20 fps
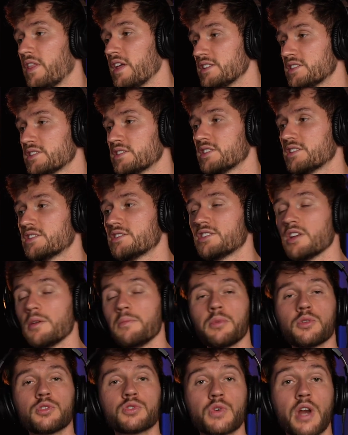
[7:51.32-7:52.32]
this is a
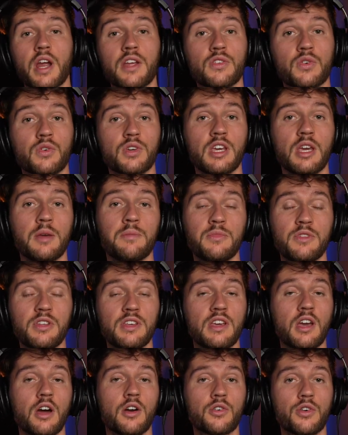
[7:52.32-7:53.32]
simple trick to keep
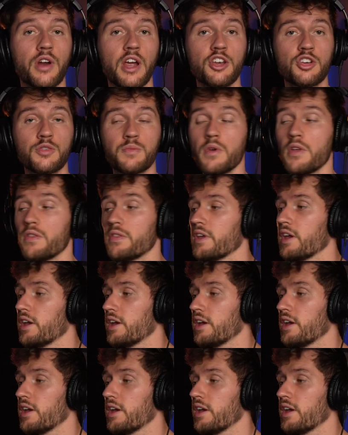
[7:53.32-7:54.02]
the arrangement